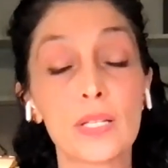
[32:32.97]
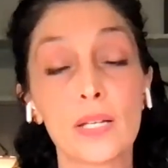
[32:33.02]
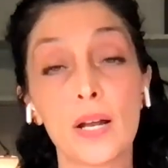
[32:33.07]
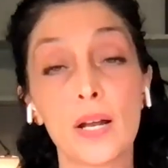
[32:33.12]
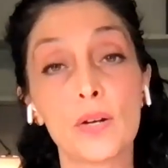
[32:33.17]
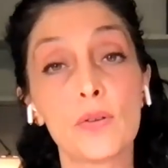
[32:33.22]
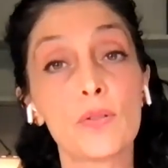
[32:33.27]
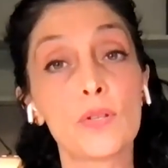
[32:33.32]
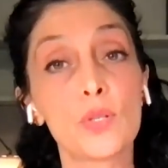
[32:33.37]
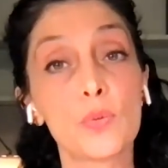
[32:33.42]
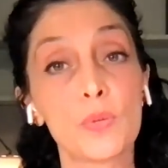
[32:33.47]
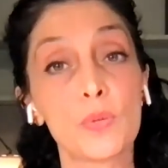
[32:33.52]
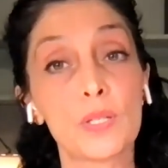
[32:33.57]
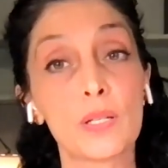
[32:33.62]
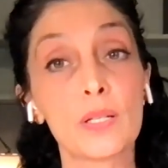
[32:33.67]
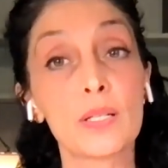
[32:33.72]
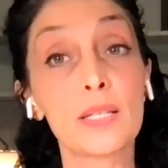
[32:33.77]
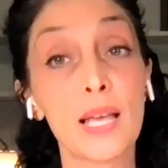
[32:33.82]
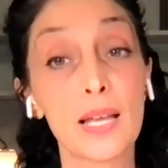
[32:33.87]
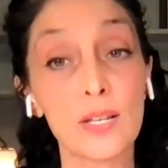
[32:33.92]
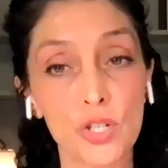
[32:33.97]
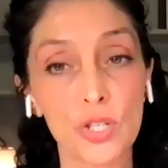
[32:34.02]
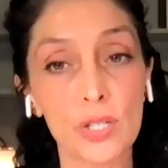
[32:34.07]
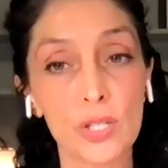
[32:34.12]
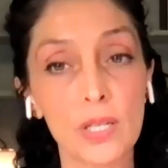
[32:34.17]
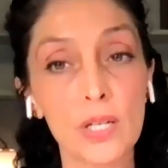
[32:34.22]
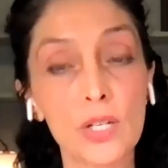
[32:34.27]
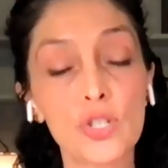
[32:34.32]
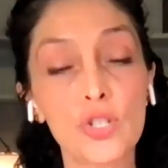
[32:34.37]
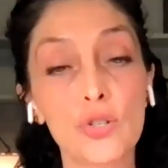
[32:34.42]
And I know this was a
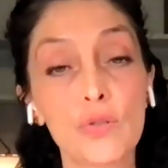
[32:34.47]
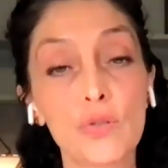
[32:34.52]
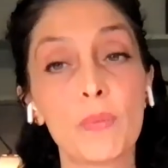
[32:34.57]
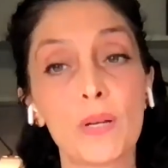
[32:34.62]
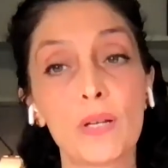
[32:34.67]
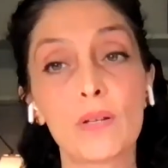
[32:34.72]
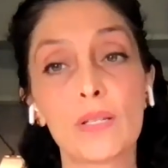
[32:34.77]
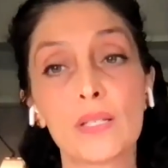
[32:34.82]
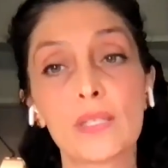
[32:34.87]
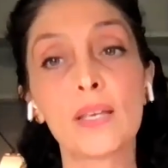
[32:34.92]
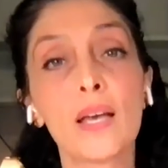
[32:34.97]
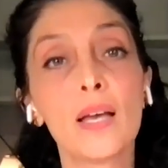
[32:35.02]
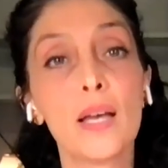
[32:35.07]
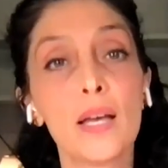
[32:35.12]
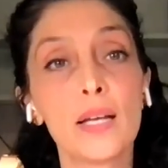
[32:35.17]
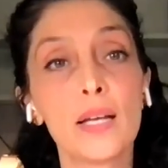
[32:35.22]
contentious issue because,